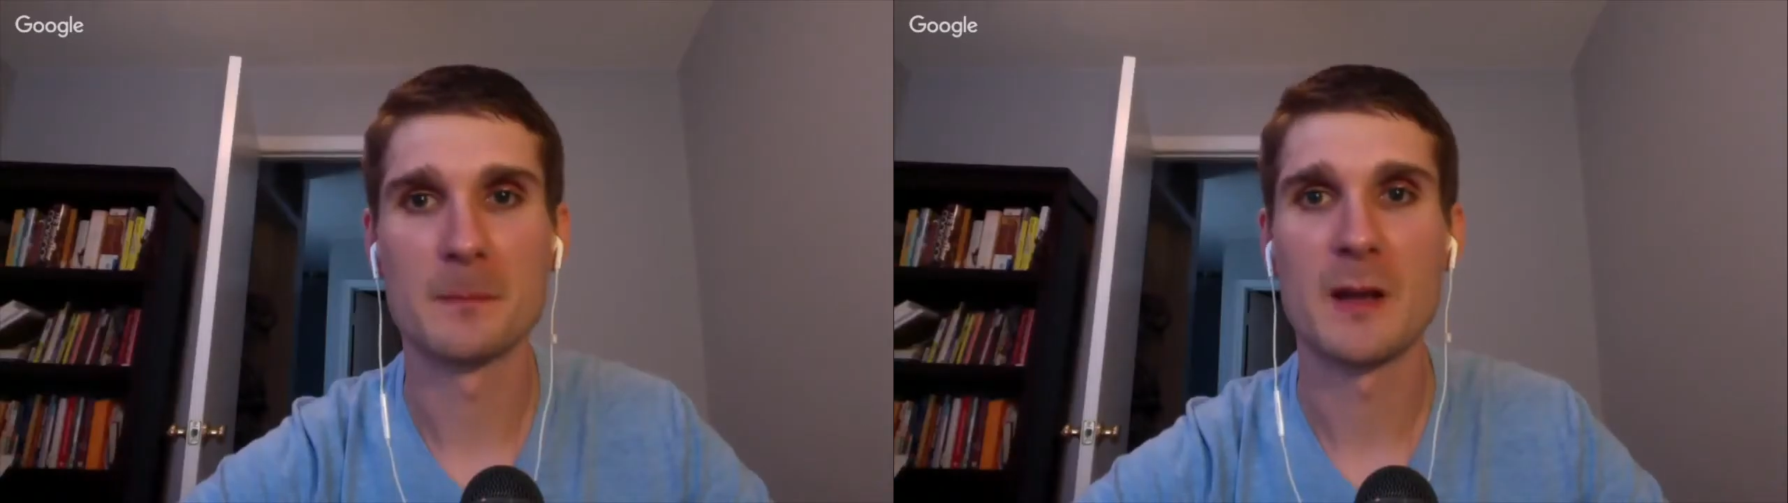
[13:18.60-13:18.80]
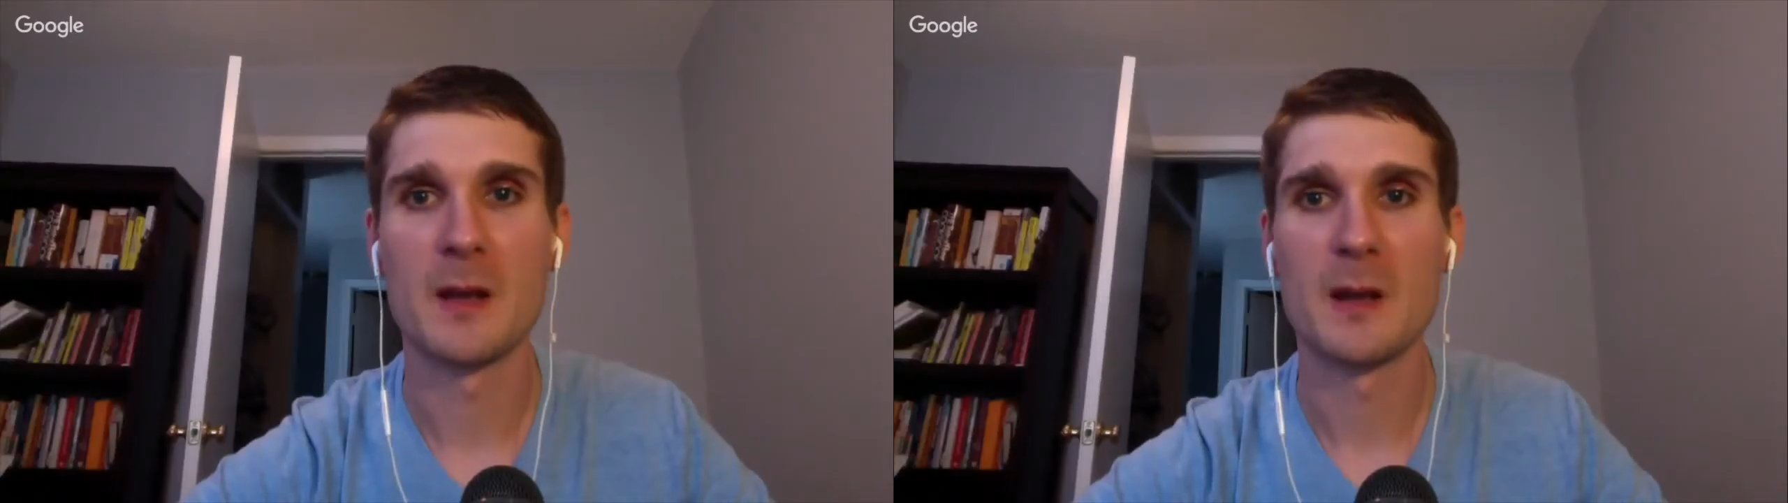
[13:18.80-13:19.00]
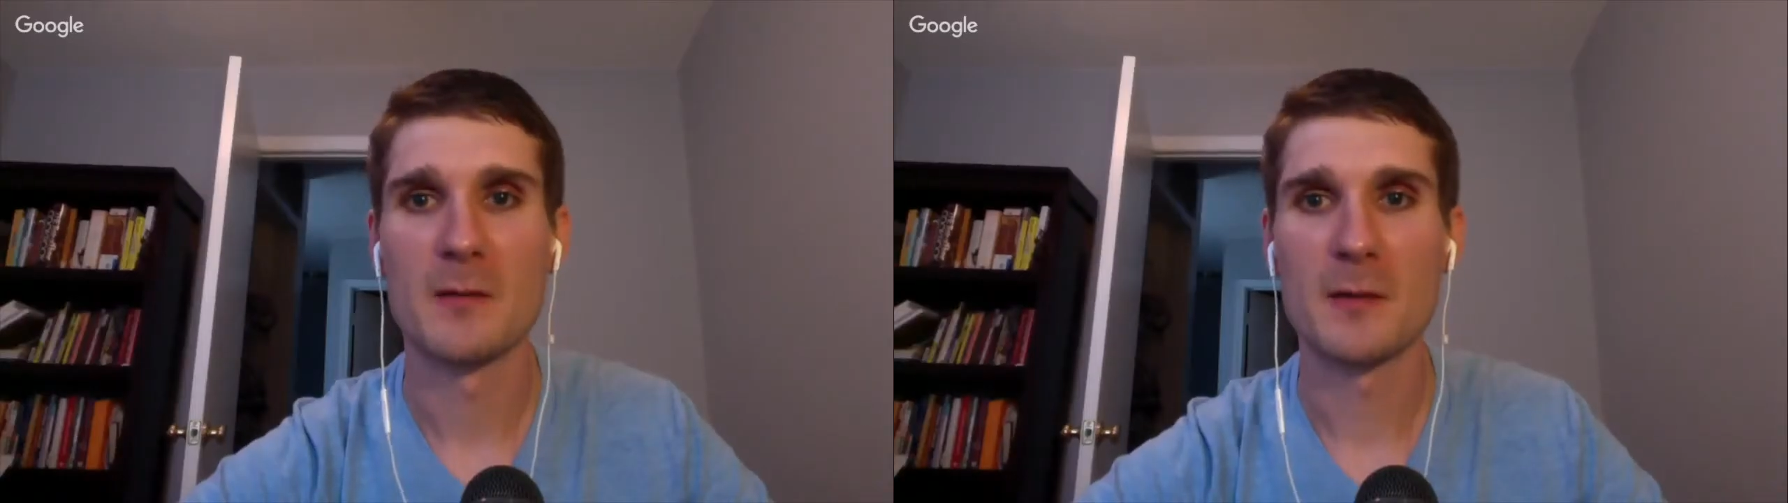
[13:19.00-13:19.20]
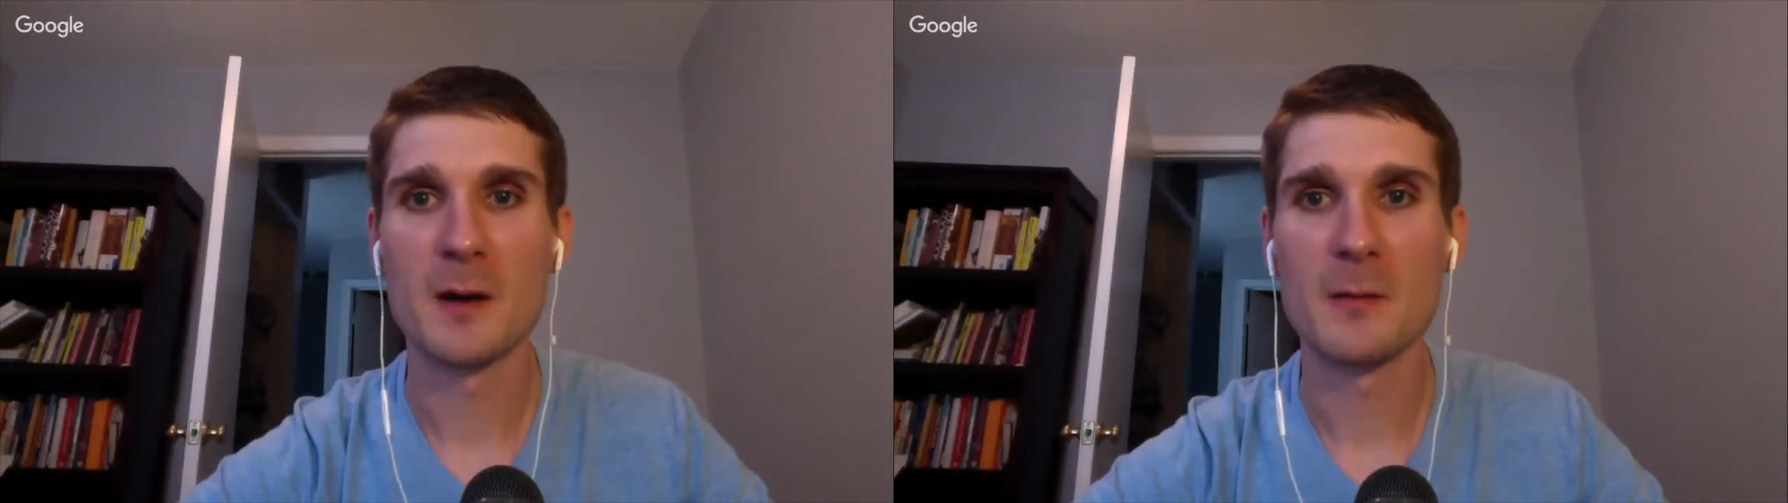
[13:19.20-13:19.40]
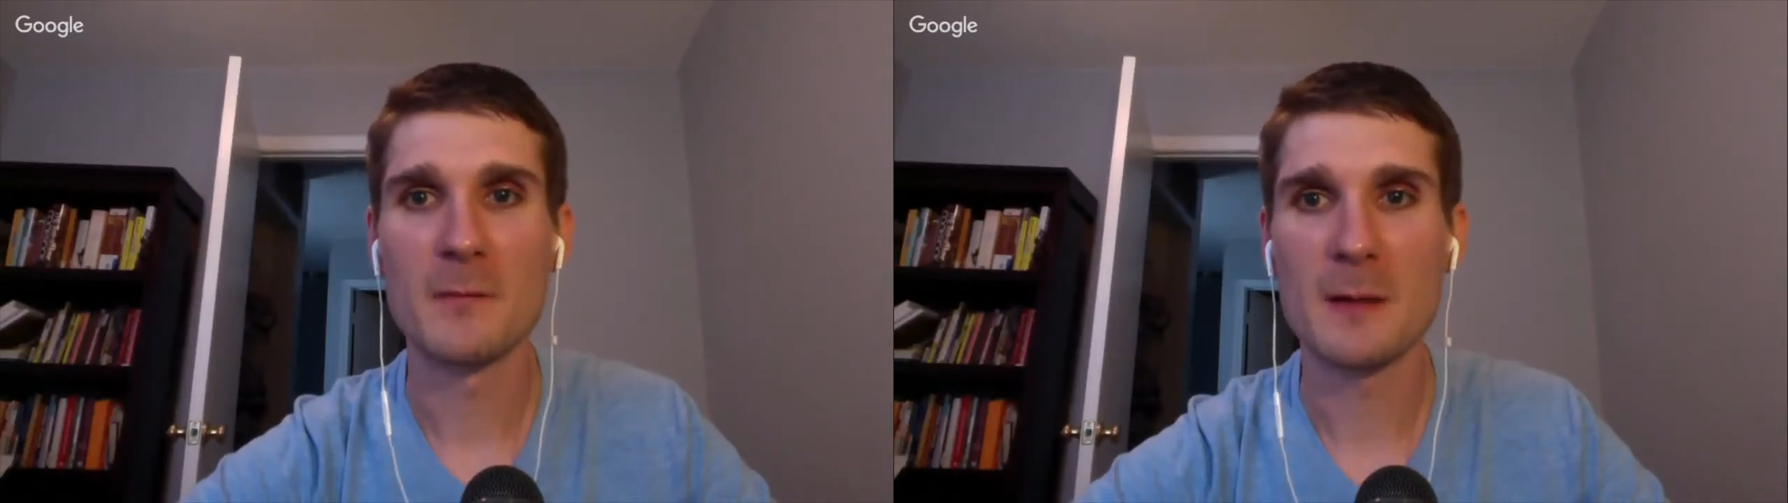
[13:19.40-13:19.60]
From
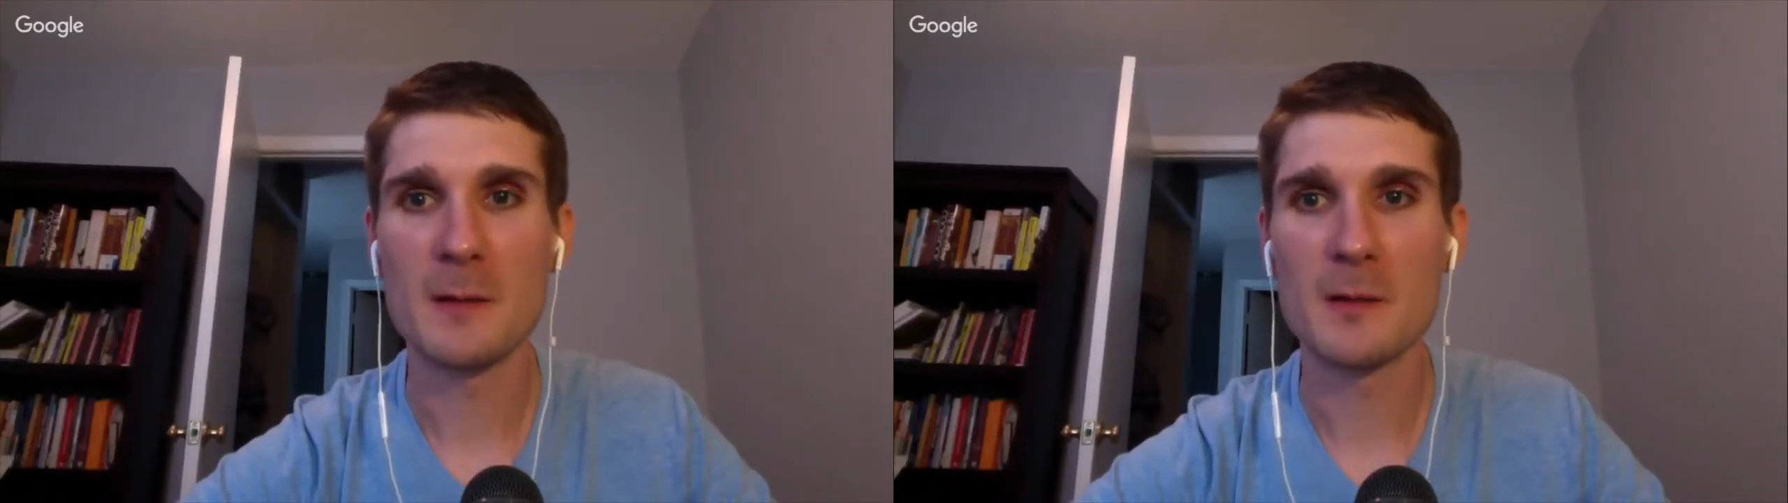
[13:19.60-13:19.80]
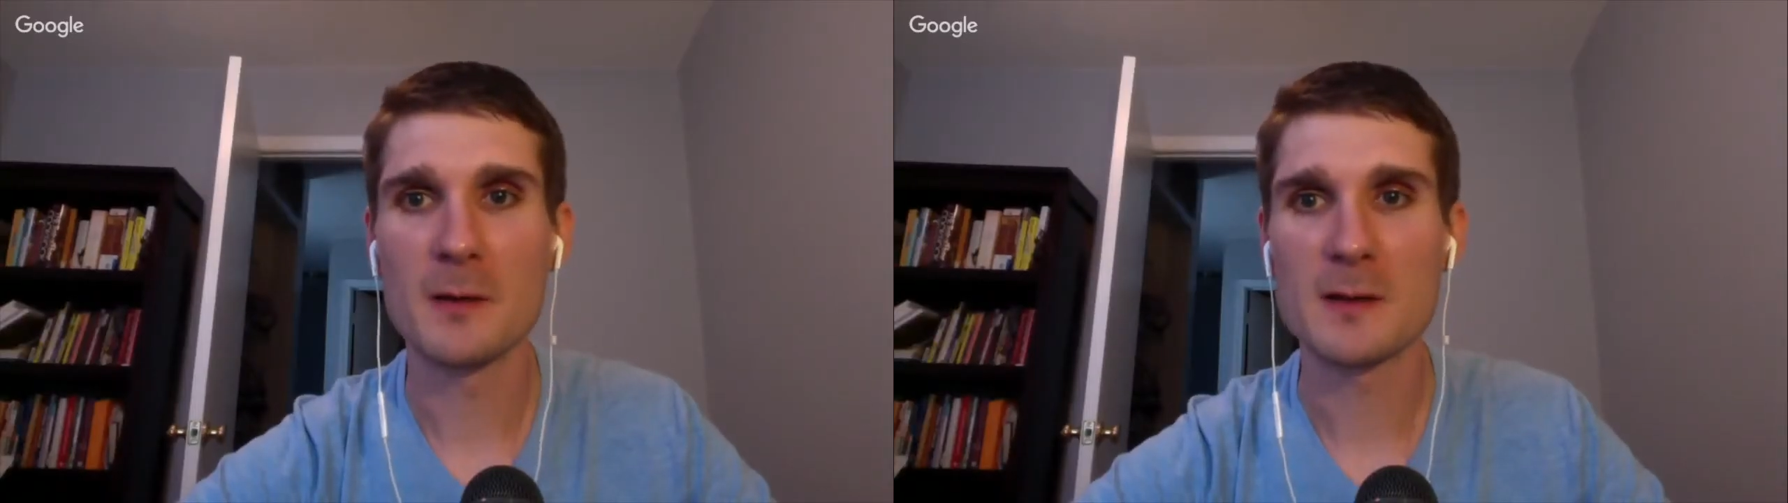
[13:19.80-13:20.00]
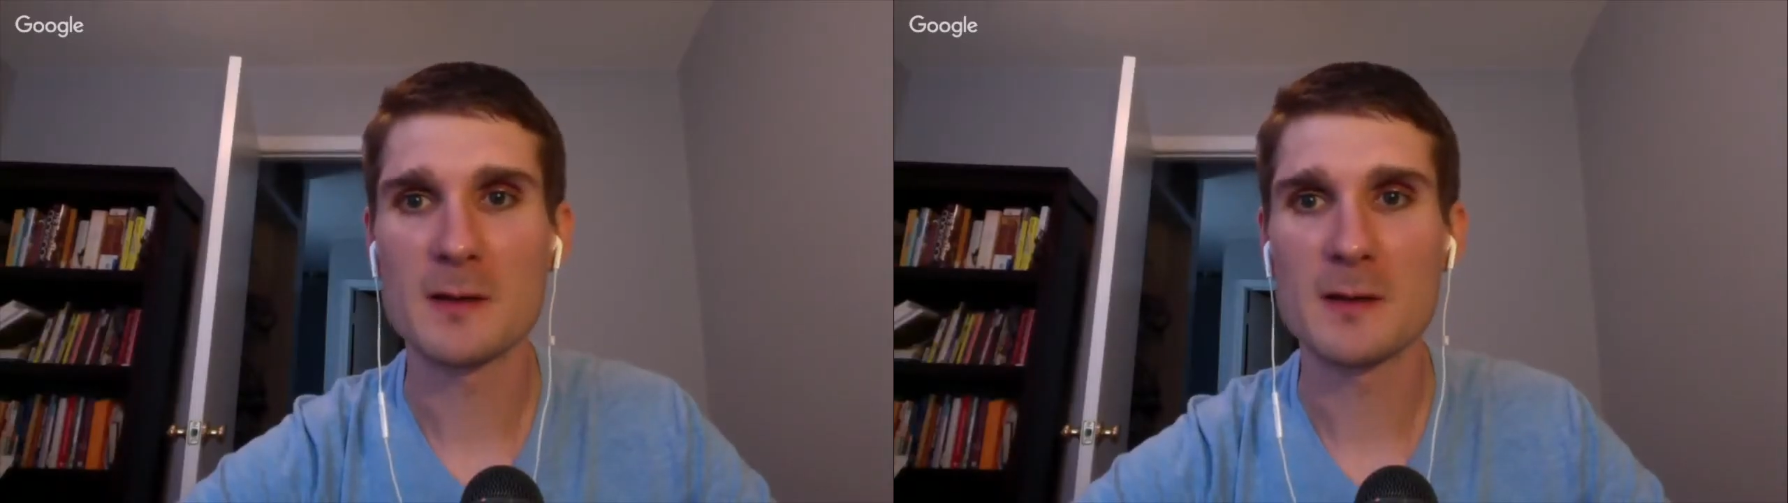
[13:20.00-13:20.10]
Fabian Reese,